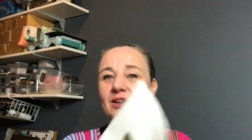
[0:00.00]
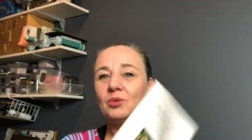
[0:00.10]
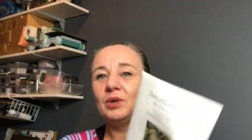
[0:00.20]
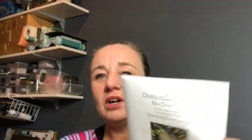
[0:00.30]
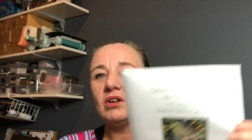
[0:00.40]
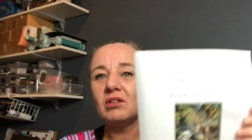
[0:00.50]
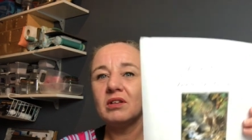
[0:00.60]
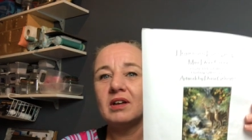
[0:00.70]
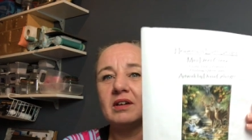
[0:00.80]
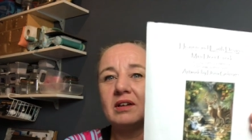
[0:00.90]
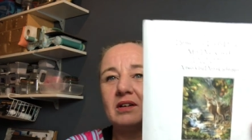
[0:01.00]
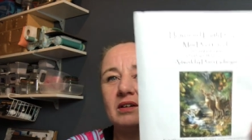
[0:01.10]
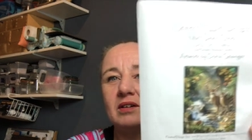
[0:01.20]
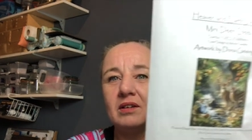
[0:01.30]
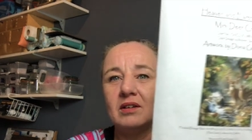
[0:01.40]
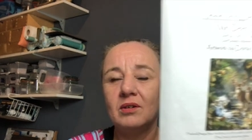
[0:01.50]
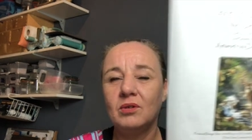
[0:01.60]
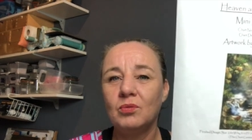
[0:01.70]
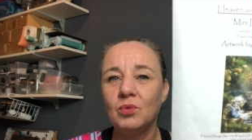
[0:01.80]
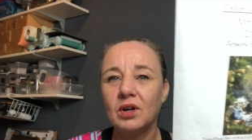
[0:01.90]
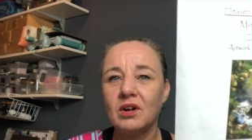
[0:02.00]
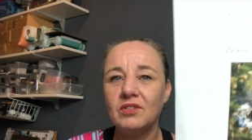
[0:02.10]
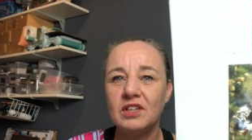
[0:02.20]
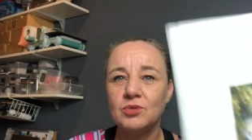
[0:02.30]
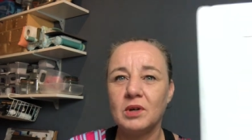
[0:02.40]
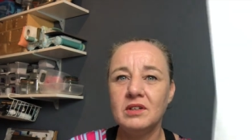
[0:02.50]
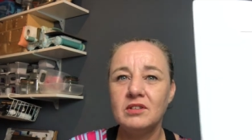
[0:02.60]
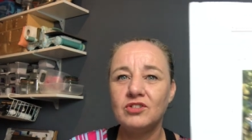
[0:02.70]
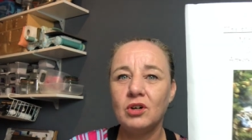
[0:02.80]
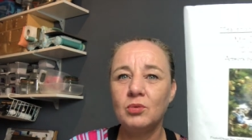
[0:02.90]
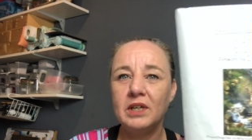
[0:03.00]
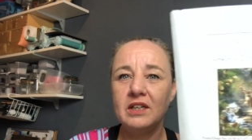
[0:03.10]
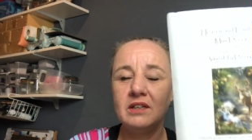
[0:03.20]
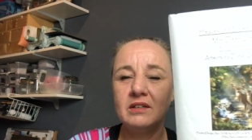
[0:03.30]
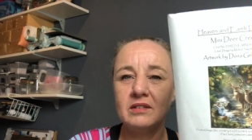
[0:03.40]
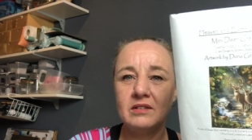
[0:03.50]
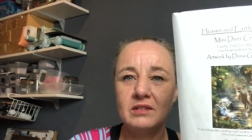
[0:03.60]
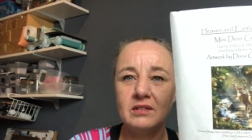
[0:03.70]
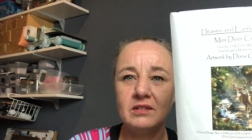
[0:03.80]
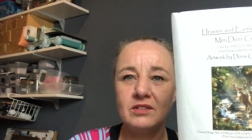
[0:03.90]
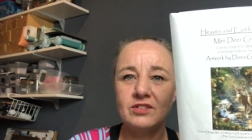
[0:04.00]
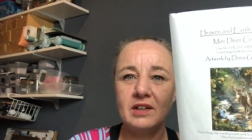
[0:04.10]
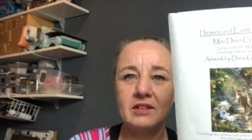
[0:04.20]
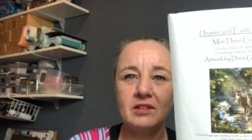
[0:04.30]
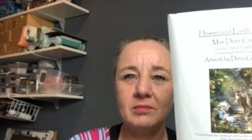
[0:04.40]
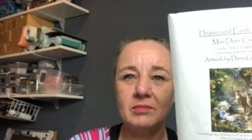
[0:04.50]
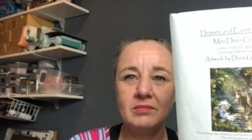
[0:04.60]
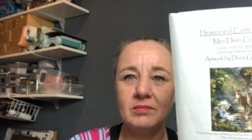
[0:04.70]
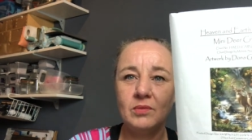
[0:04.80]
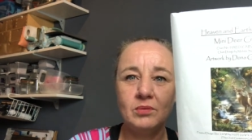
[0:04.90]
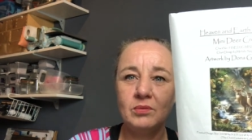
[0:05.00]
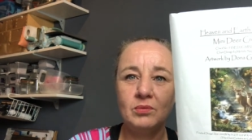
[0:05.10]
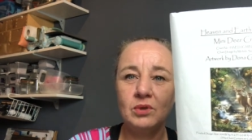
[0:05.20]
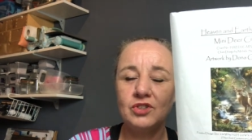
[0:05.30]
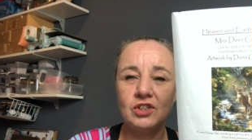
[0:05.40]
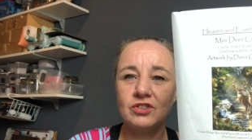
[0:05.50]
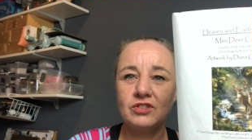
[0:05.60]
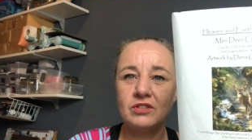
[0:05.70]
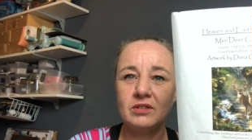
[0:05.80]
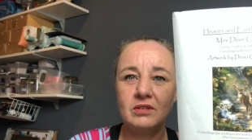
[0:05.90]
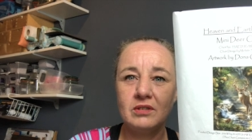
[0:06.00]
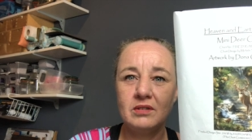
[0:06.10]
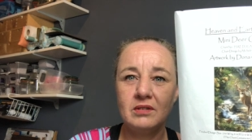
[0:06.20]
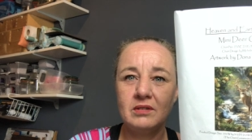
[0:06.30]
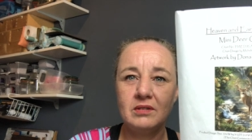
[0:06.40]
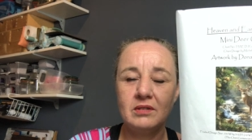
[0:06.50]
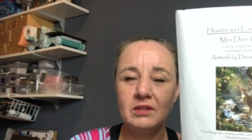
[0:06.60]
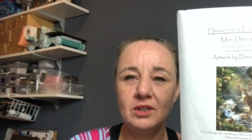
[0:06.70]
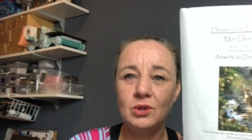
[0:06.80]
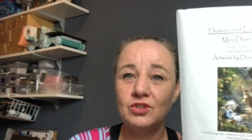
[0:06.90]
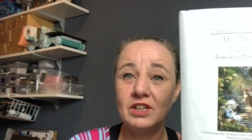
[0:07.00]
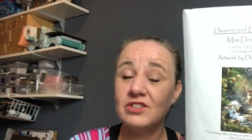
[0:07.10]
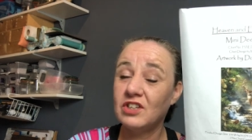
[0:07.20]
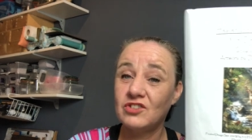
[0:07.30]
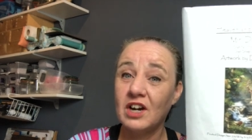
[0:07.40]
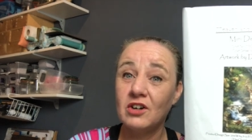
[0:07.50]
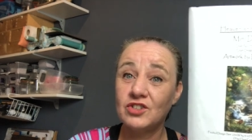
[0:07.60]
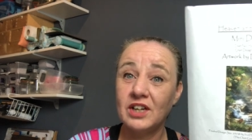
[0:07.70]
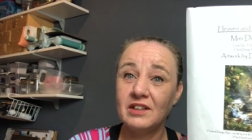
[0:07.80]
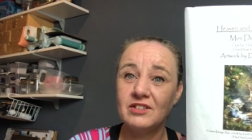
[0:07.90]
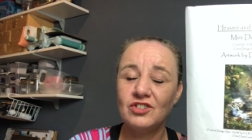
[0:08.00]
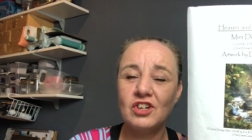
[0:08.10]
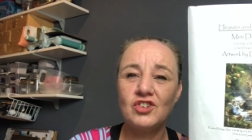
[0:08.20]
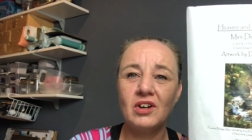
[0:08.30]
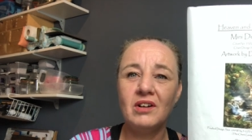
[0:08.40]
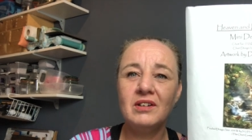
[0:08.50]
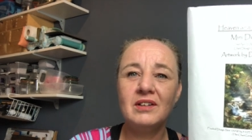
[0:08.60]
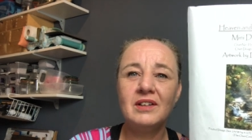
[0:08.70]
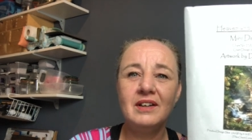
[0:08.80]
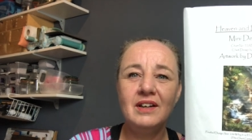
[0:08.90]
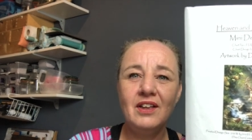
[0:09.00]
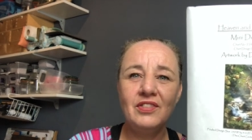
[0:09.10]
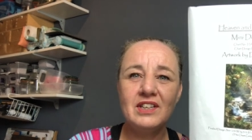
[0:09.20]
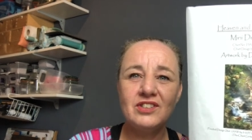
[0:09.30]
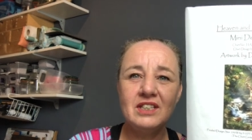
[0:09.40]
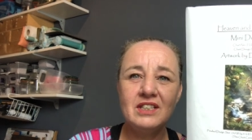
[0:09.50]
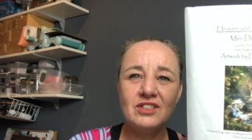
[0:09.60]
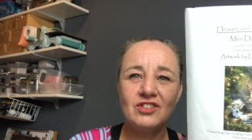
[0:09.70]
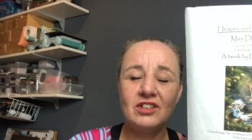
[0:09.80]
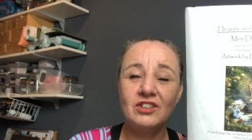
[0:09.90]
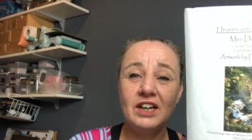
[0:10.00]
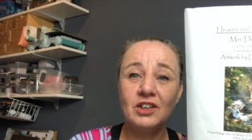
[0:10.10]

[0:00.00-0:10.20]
We all work on this one, so we said we'll just use this as our second stitch along. This is Deer